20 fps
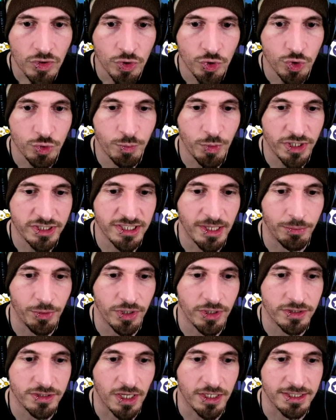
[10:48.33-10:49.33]
use brick
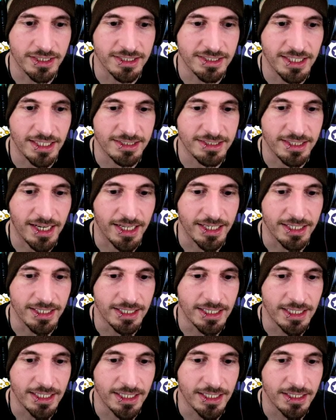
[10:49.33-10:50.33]
separators on the sets that I
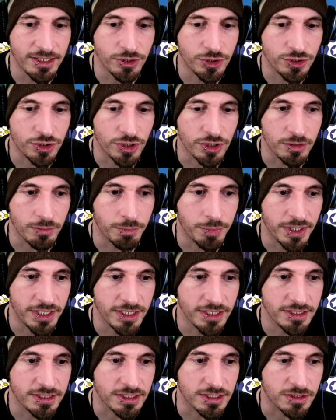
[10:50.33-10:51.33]
need certain
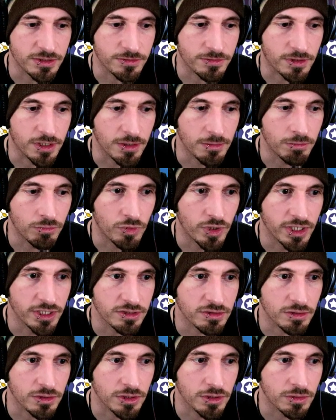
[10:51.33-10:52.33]
pieces from,
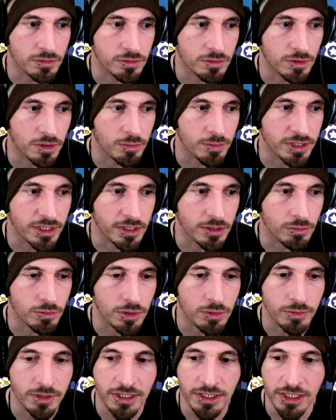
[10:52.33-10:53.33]
right? So I'll go through and be like,
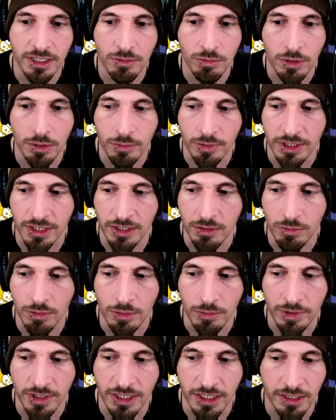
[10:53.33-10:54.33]
what do we need? What do we need?
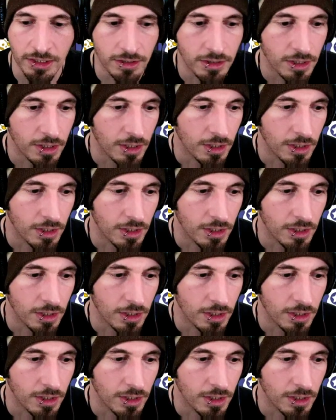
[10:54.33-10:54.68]
What do we need?